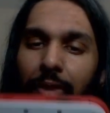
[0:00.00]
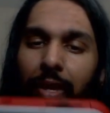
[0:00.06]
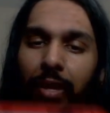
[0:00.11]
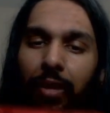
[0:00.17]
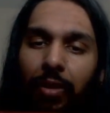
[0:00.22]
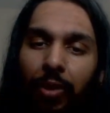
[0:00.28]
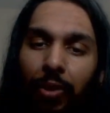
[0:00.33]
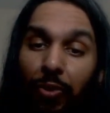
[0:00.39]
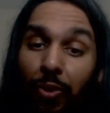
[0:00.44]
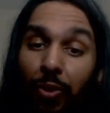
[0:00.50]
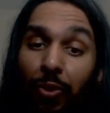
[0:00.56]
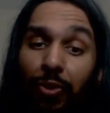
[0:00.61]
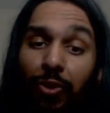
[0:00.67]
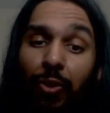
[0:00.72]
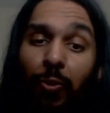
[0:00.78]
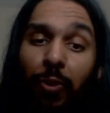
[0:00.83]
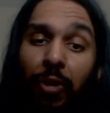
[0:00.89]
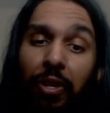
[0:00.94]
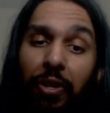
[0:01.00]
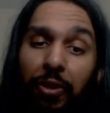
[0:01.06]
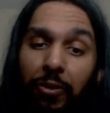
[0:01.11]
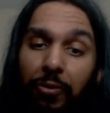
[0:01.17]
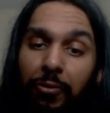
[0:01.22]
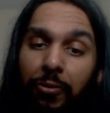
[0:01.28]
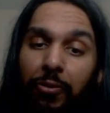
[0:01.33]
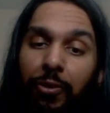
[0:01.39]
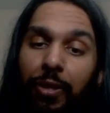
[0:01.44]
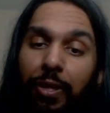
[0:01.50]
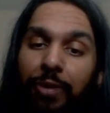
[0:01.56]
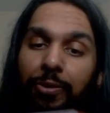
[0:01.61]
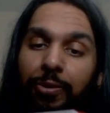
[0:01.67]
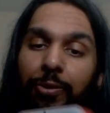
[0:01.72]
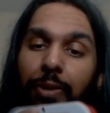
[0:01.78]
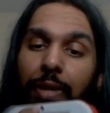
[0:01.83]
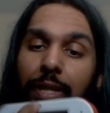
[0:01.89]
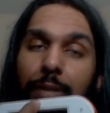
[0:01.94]
There's also one in the front,
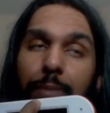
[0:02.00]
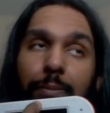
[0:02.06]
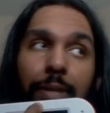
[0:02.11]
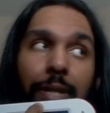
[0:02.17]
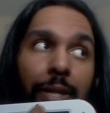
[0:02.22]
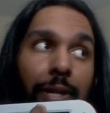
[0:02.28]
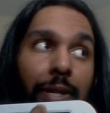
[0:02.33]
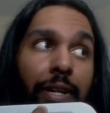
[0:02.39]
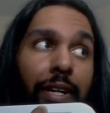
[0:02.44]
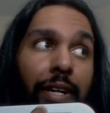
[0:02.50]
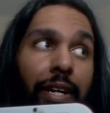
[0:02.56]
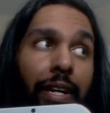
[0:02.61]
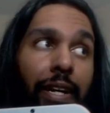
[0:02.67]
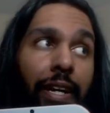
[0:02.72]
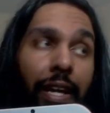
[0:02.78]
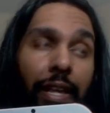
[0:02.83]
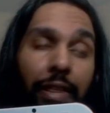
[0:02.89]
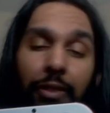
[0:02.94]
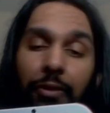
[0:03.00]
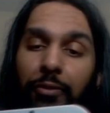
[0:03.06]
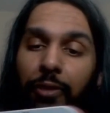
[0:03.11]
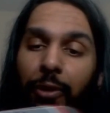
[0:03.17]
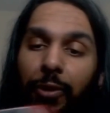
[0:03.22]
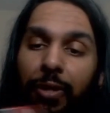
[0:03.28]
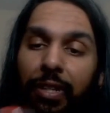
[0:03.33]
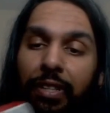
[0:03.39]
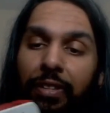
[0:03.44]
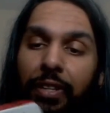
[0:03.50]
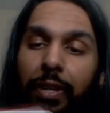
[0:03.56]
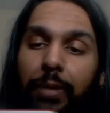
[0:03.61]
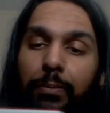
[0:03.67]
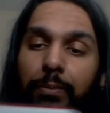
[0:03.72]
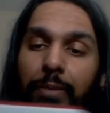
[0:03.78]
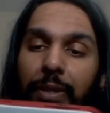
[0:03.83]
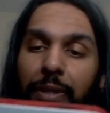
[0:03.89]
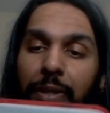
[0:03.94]
right up here at the very
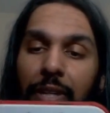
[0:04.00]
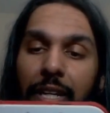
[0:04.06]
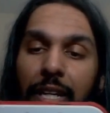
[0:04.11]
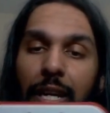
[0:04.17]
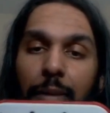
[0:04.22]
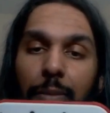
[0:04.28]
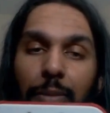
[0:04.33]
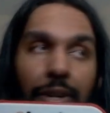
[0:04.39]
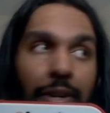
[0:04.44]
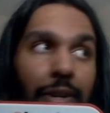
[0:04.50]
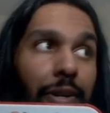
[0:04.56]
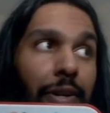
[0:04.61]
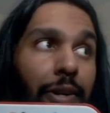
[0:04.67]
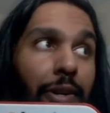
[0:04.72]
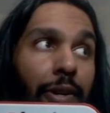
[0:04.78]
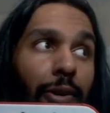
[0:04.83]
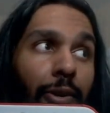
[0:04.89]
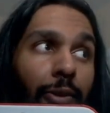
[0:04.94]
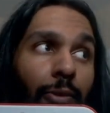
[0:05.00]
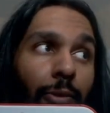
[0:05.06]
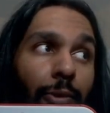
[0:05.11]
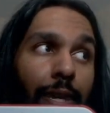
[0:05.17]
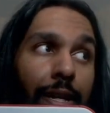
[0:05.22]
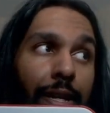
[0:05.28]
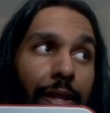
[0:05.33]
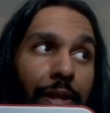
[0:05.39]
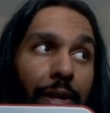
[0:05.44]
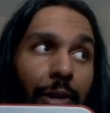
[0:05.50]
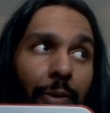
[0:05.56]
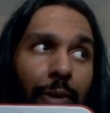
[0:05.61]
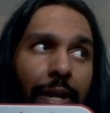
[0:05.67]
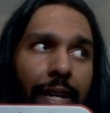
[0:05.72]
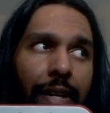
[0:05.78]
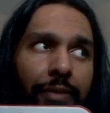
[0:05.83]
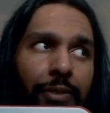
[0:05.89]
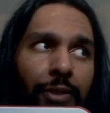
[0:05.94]
top, and our camera right there.
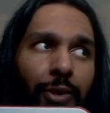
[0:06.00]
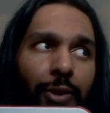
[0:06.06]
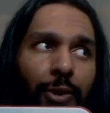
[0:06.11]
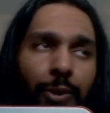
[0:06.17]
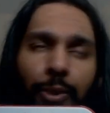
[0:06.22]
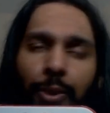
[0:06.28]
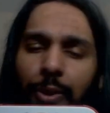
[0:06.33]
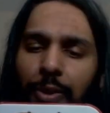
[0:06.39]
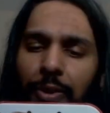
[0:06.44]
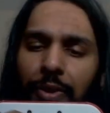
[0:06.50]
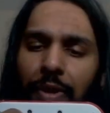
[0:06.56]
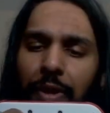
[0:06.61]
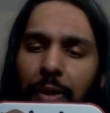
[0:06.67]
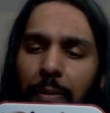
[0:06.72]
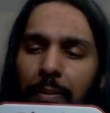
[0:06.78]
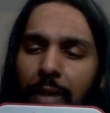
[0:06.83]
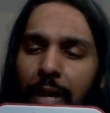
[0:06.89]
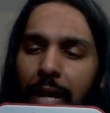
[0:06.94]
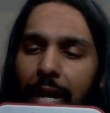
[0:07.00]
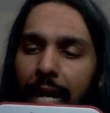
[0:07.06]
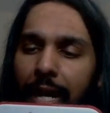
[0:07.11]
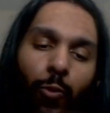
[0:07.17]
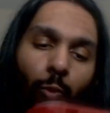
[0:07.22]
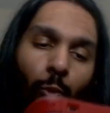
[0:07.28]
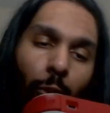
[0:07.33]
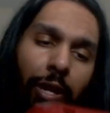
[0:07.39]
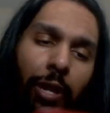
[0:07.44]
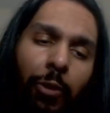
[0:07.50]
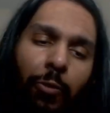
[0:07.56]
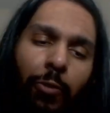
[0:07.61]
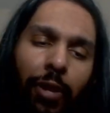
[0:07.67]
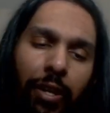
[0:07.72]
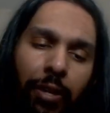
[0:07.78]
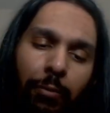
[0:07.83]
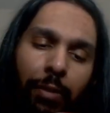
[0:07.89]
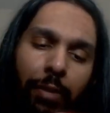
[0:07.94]
We have 2 holes in the back. Would I
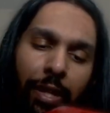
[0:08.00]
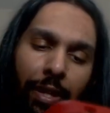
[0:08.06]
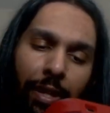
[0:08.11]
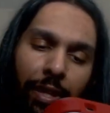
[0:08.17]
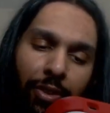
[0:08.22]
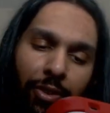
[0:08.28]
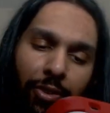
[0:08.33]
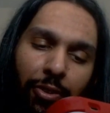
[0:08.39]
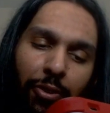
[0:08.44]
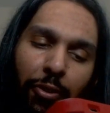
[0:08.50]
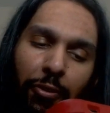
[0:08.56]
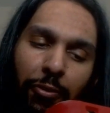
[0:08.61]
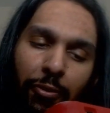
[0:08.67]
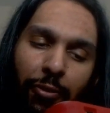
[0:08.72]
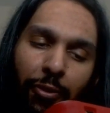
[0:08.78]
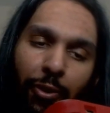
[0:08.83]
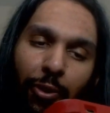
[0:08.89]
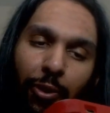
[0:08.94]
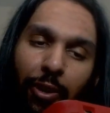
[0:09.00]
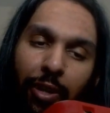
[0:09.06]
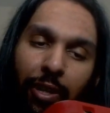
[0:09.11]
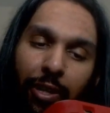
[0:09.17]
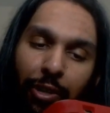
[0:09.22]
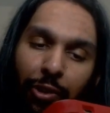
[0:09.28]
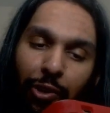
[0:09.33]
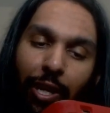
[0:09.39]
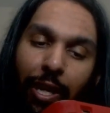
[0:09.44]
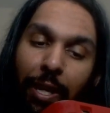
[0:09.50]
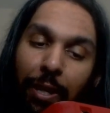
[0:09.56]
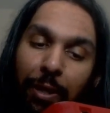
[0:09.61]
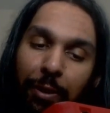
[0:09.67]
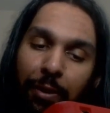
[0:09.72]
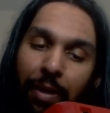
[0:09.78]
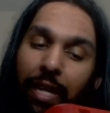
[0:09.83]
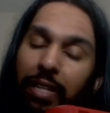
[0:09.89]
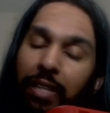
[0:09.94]
recommend this for a
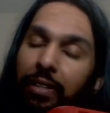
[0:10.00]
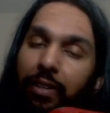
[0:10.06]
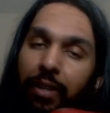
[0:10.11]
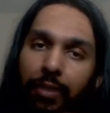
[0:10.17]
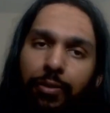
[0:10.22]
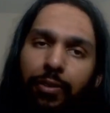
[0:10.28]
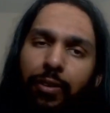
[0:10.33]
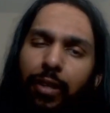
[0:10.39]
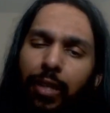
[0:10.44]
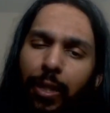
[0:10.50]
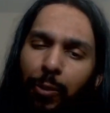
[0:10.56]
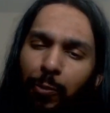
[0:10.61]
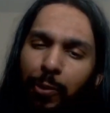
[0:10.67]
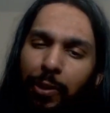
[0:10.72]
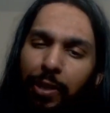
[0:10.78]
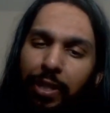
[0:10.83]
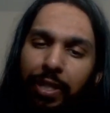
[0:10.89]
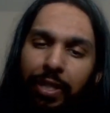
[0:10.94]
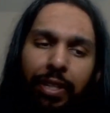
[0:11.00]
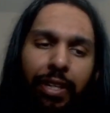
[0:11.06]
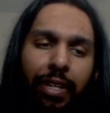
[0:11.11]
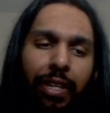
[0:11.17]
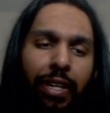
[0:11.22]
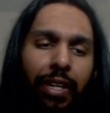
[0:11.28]
child? I definitely would.